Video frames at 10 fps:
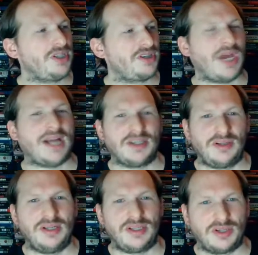into that
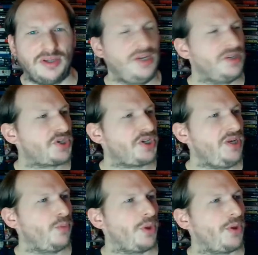deleted
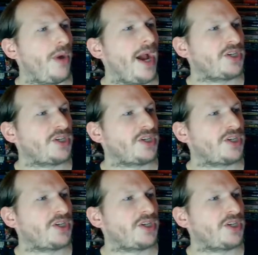scene where they're